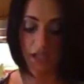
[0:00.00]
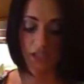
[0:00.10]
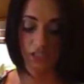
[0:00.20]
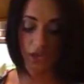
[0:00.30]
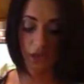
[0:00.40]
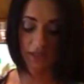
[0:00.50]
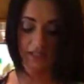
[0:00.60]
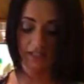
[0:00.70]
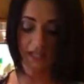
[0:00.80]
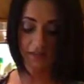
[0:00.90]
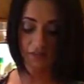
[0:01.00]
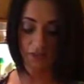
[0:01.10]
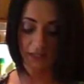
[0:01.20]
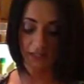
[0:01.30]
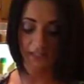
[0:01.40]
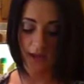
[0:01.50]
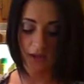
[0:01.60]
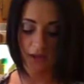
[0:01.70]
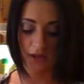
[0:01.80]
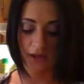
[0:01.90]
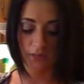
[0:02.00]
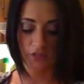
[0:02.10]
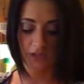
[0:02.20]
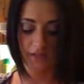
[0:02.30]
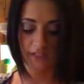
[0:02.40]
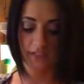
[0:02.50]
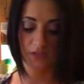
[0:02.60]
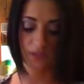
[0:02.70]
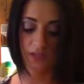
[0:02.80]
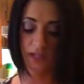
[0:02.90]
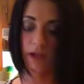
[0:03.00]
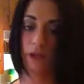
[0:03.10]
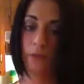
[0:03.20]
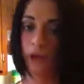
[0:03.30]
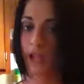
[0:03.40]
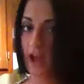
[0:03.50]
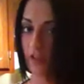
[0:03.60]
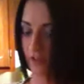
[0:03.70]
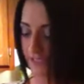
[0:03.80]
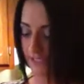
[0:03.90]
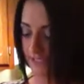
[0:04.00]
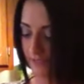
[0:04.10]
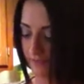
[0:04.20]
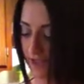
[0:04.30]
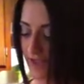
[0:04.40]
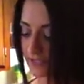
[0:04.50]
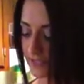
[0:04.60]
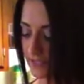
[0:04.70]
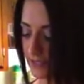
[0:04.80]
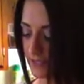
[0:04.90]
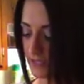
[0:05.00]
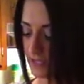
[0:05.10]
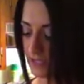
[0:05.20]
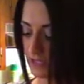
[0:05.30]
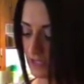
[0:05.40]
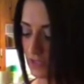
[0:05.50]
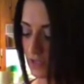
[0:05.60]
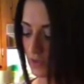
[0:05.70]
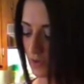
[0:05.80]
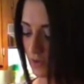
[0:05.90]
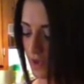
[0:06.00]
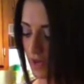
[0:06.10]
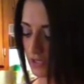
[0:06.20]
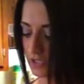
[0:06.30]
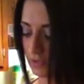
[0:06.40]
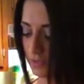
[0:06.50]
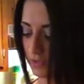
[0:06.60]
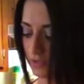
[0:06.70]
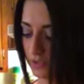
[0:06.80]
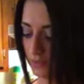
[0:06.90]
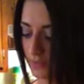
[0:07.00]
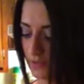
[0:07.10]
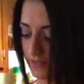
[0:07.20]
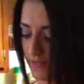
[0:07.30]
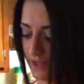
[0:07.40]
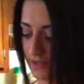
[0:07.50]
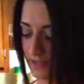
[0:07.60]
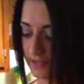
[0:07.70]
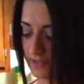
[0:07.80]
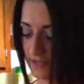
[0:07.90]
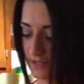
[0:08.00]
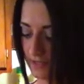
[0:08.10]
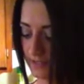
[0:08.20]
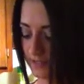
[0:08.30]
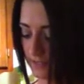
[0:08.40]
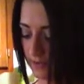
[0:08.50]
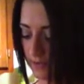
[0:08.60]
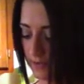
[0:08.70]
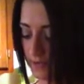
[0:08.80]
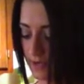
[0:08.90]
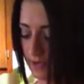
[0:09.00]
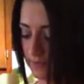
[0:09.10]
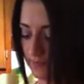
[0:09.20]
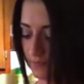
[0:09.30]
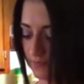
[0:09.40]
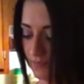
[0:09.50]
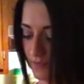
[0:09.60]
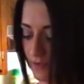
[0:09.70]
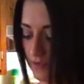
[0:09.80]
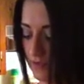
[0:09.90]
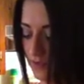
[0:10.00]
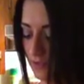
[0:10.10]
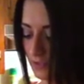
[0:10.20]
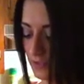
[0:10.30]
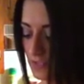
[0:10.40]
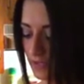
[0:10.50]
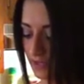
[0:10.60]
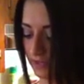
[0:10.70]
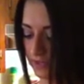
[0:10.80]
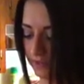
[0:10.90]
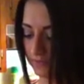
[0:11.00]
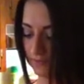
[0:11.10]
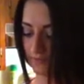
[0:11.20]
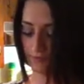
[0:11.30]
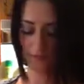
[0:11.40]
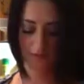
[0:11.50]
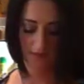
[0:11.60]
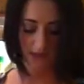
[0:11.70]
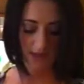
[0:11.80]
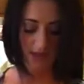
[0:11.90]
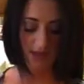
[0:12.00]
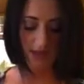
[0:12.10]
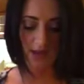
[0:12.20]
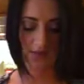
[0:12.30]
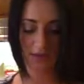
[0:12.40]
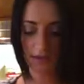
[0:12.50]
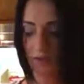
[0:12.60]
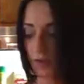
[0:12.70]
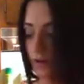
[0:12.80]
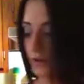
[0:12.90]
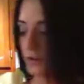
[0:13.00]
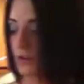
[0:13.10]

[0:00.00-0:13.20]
So instead of doing a sour cream, which obviously is going to carry more calories and fat, you can go ahead and just put a little bit of that sour cream alternative, aka Greek yogurt,